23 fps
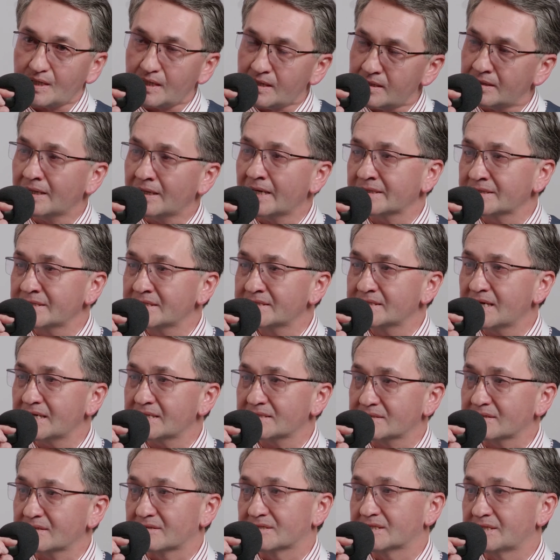like
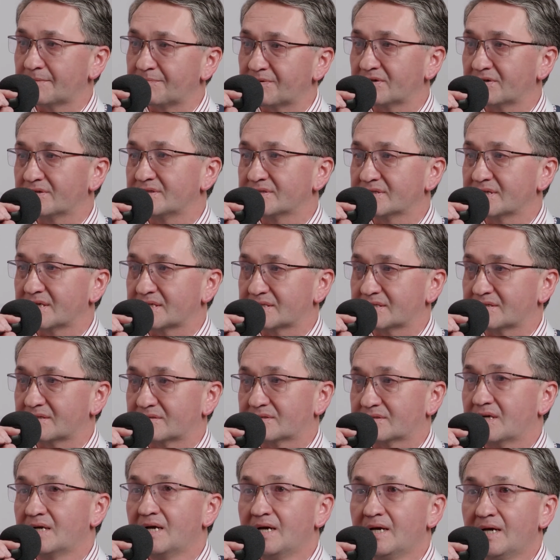disasters, separate
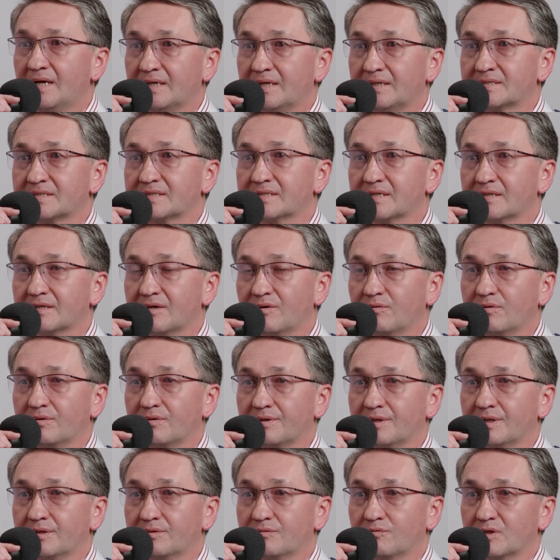disasters.
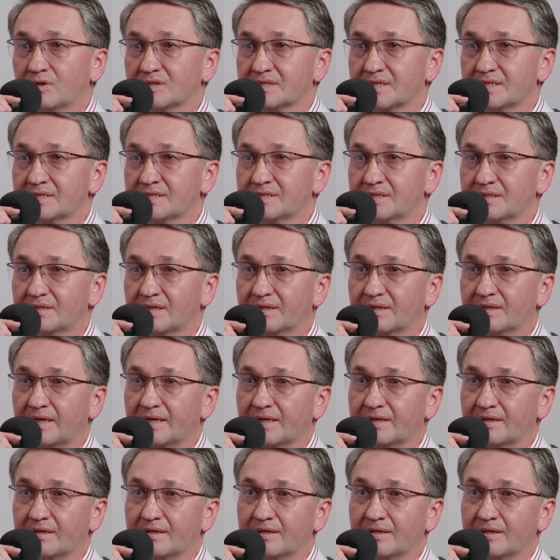It was considered
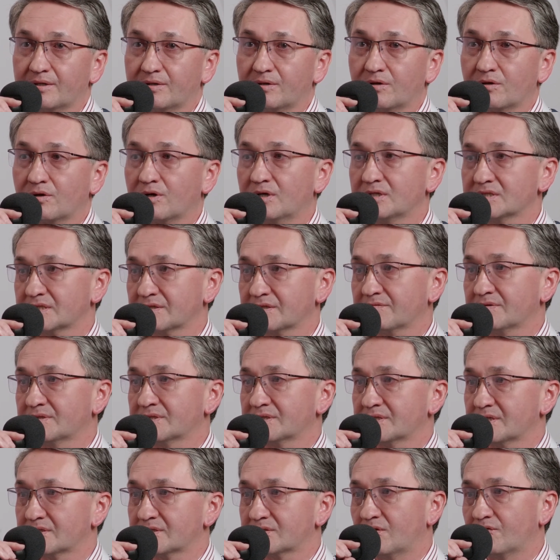like
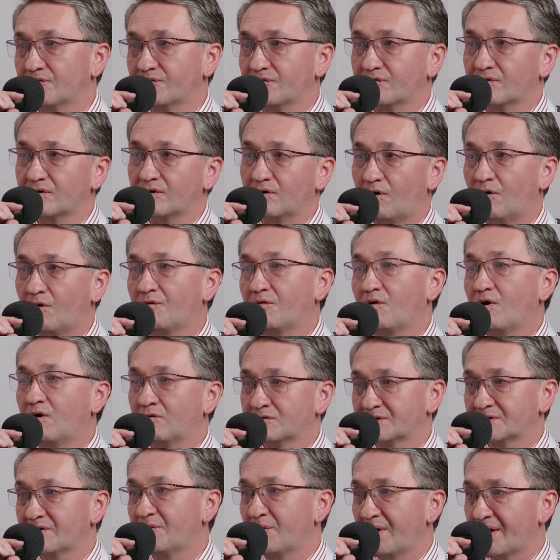consequences of
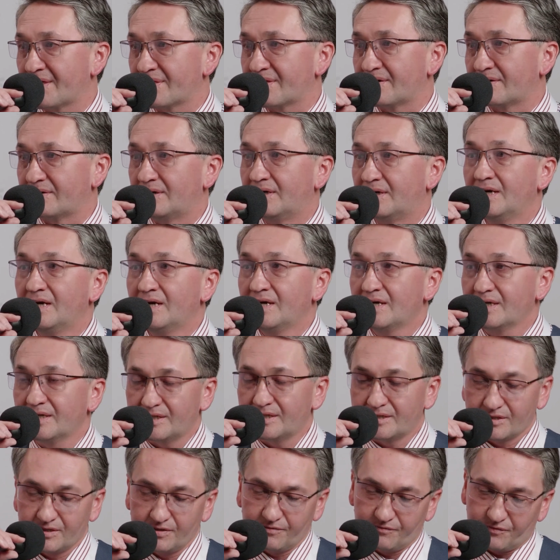the weather
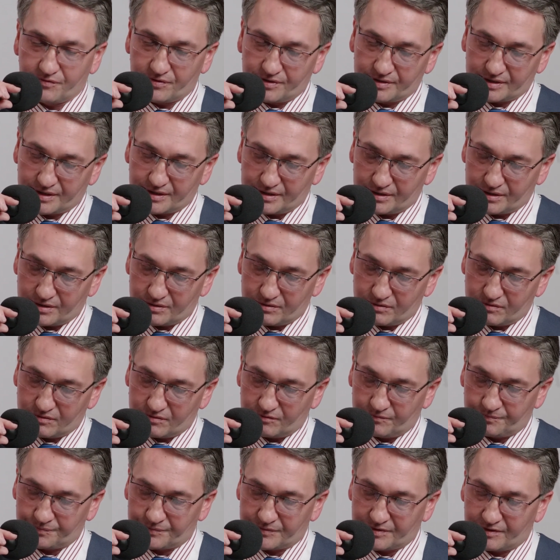in different
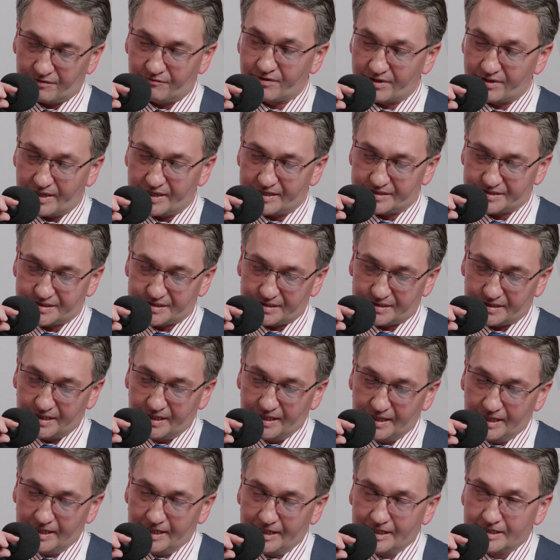variety.
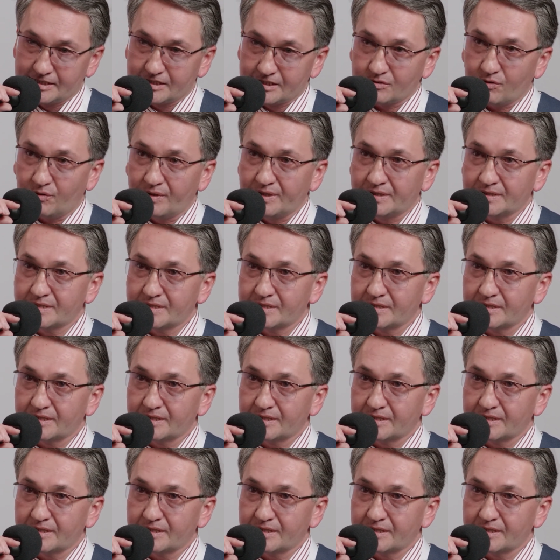So, and